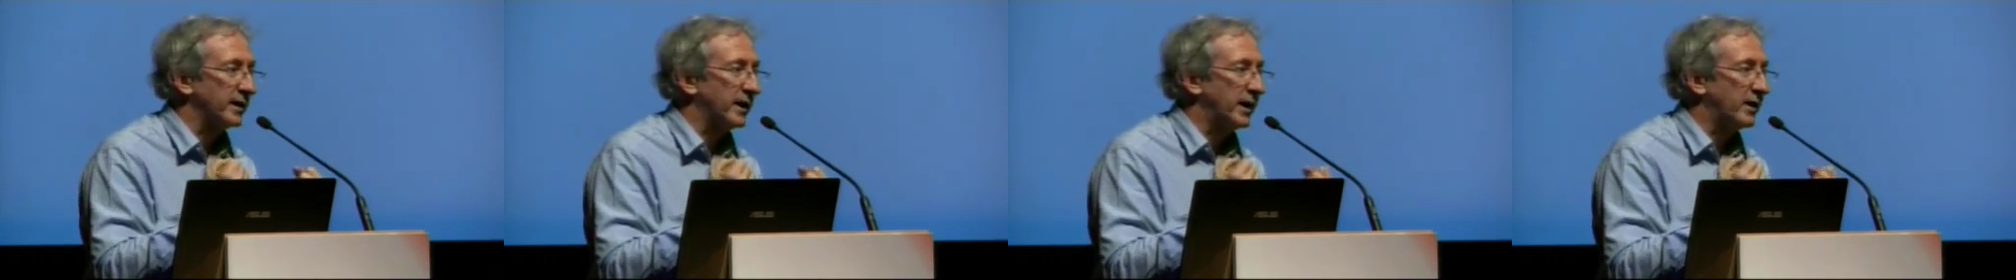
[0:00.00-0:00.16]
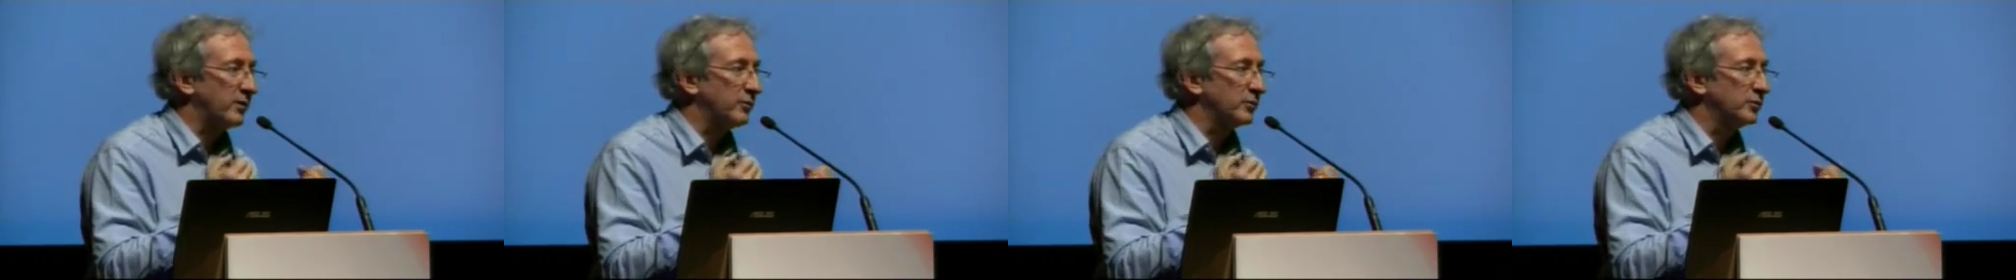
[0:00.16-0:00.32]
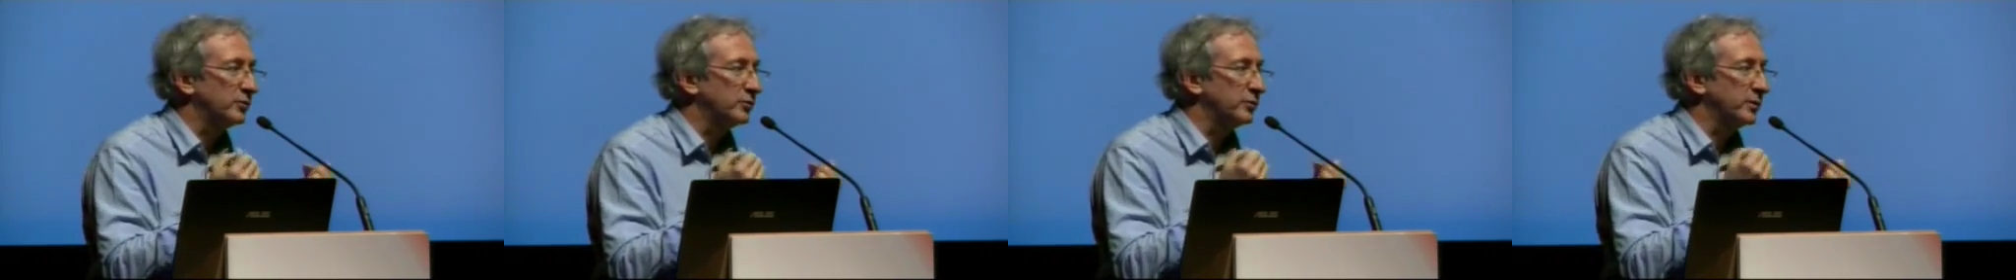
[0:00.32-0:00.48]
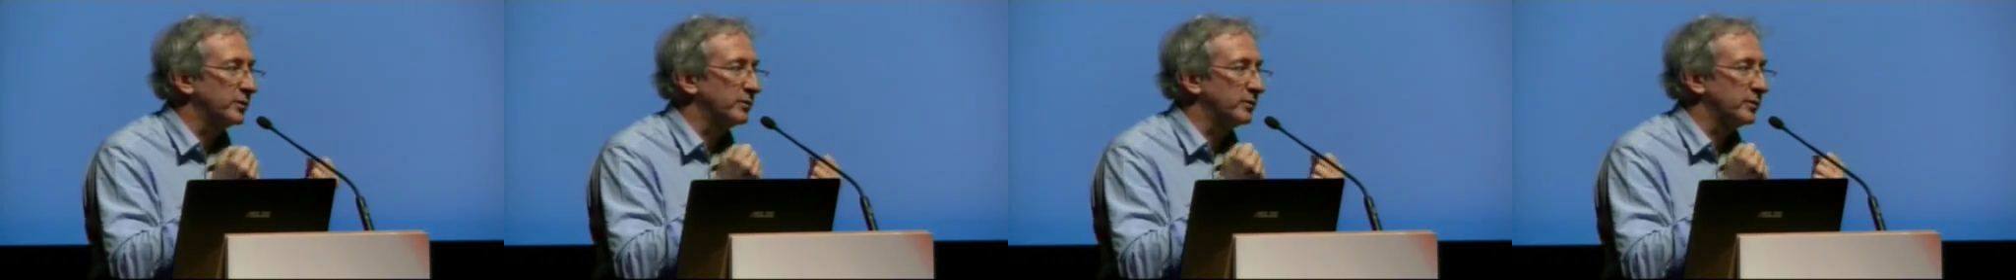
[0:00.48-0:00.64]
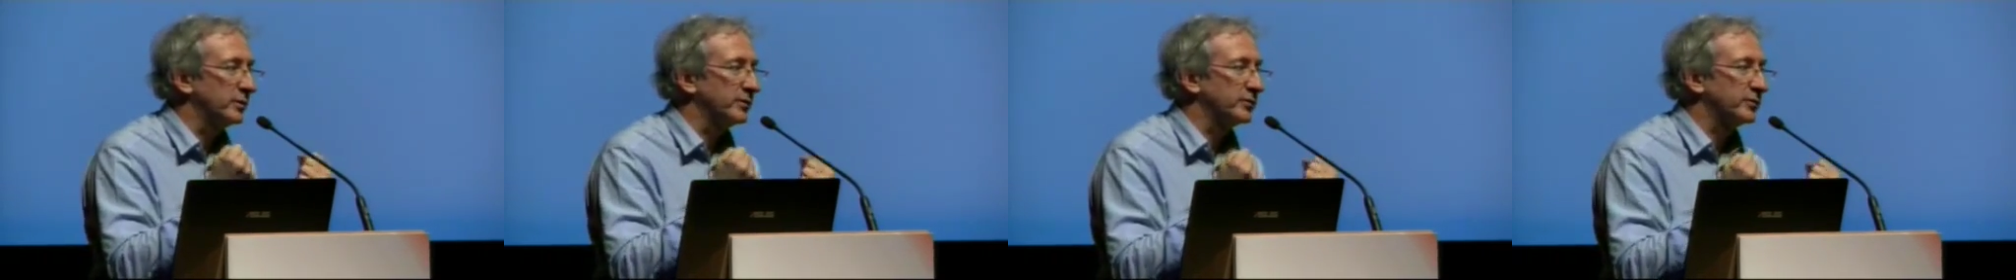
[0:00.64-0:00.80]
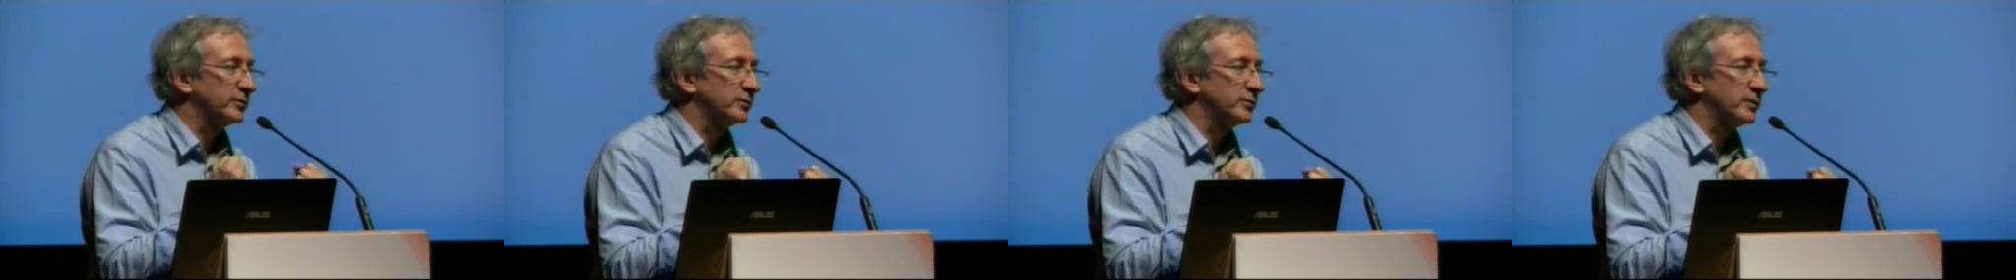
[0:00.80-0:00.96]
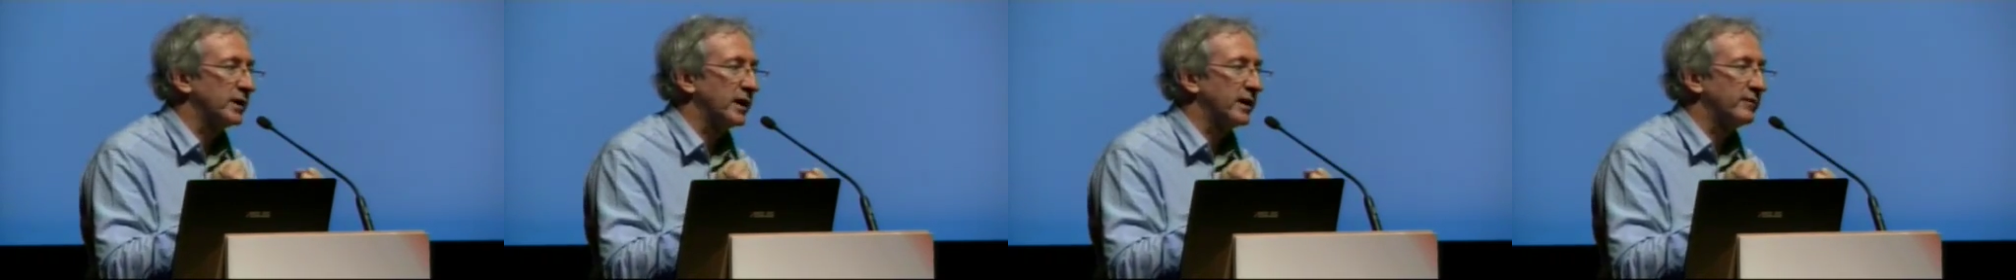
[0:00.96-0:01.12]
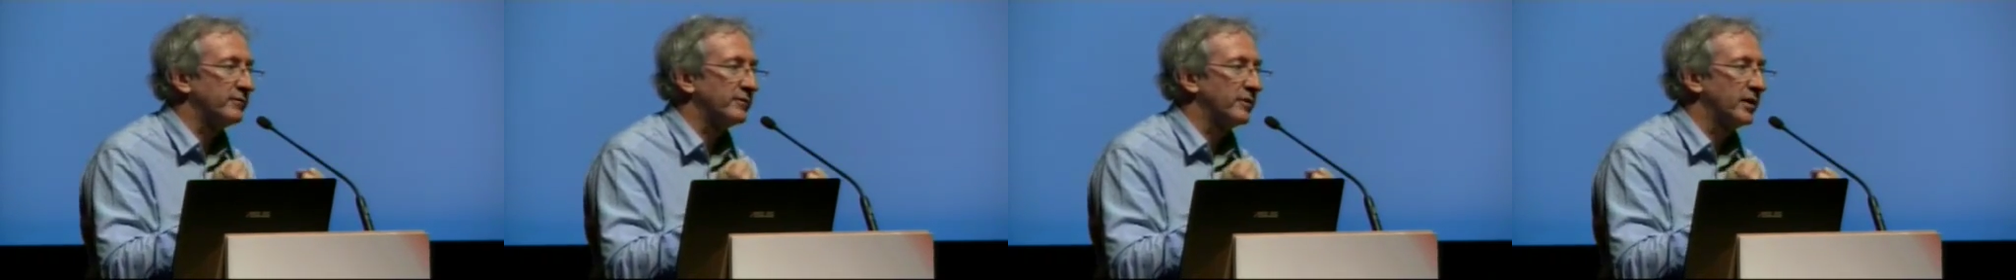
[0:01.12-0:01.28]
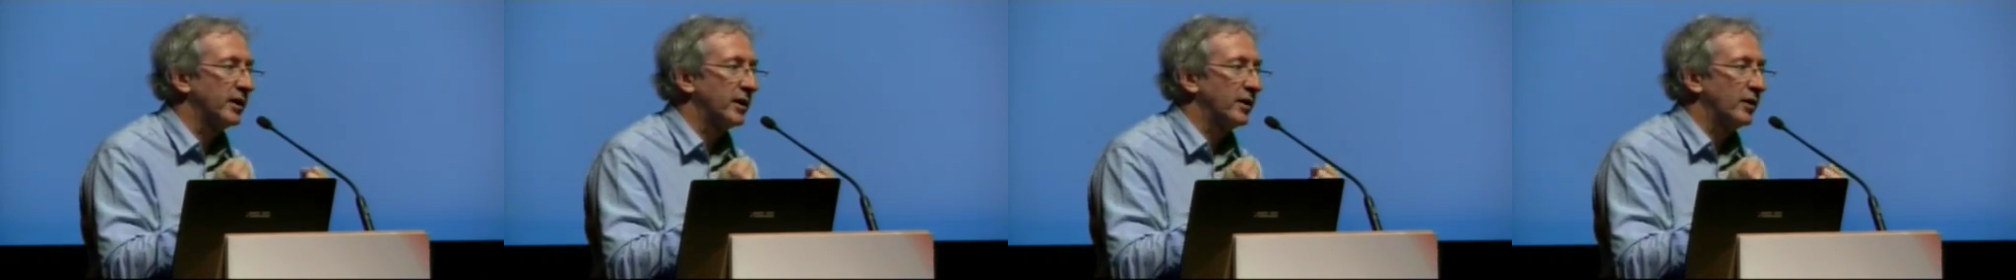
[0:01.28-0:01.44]
How do we want to
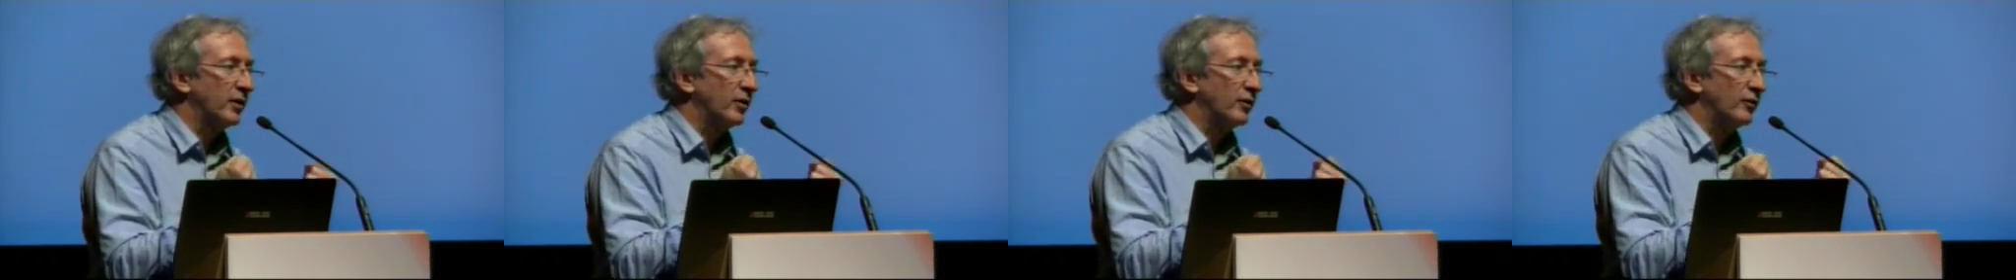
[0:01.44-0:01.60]
have